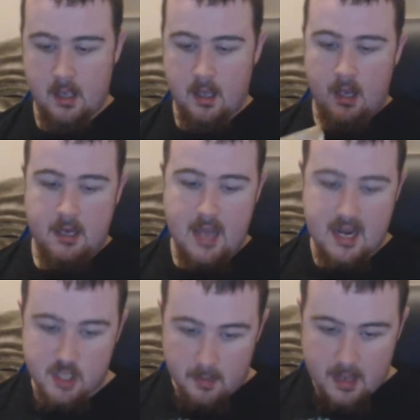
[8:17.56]
Next
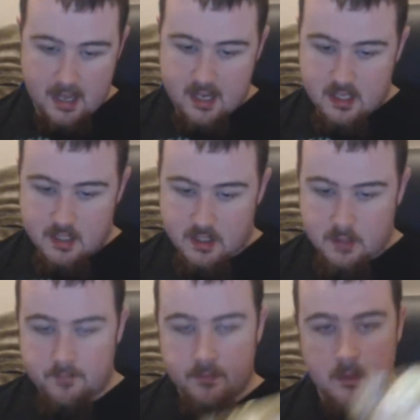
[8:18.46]
up is
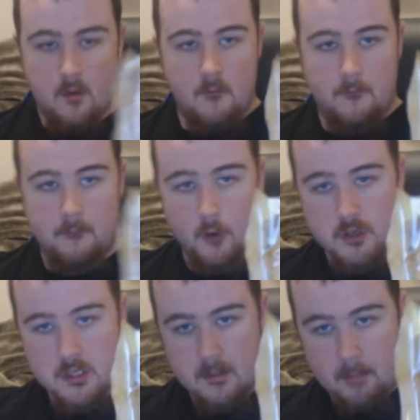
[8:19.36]

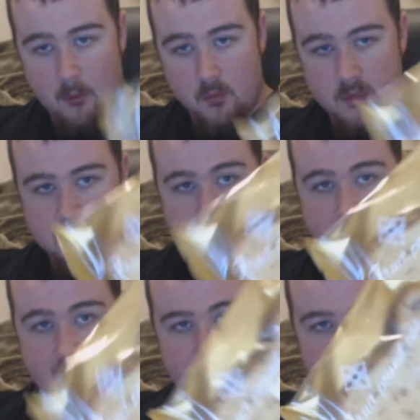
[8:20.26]
fruit pound
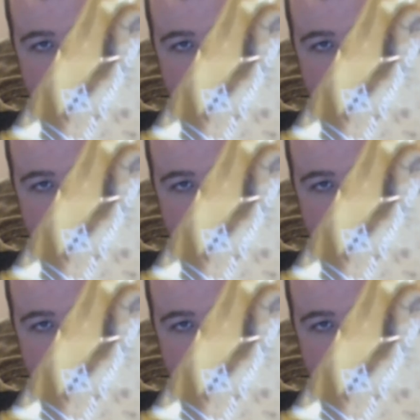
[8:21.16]
cake.